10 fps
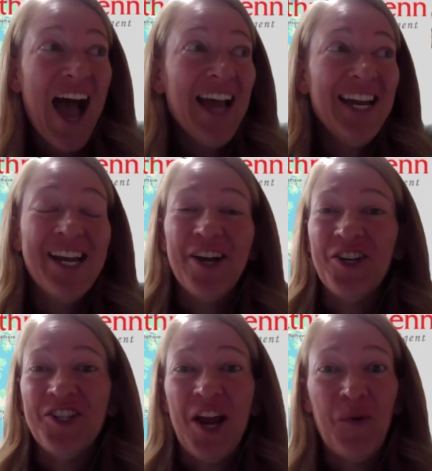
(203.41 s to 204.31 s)
I didn't
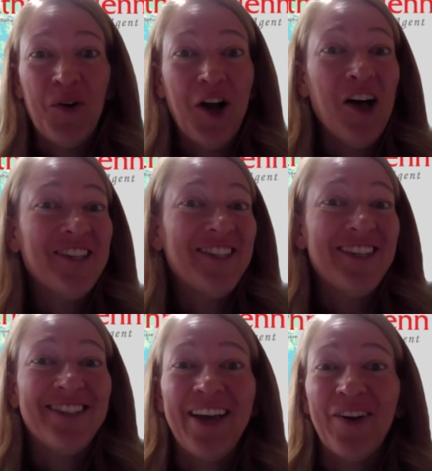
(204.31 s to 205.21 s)
understand what cost of
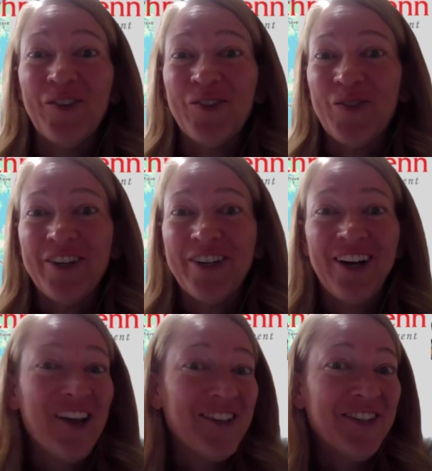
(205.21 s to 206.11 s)
sales or
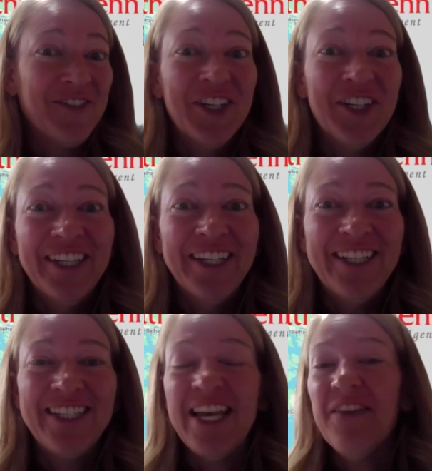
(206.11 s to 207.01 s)
cost of
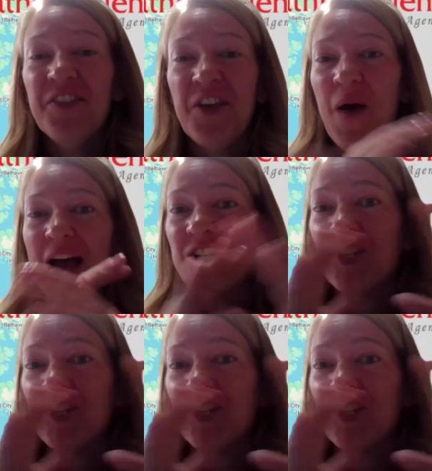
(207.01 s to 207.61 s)
goods, even though I